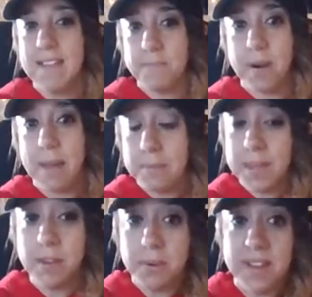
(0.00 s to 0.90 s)
It's
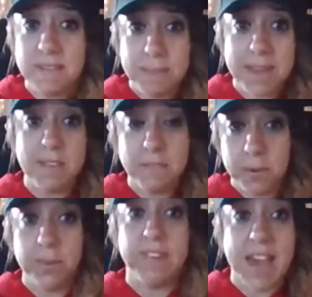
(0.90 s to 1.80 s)
probably going to be the
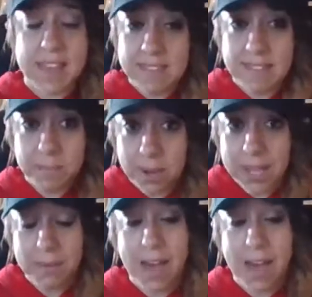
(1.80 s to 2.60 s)
full test where you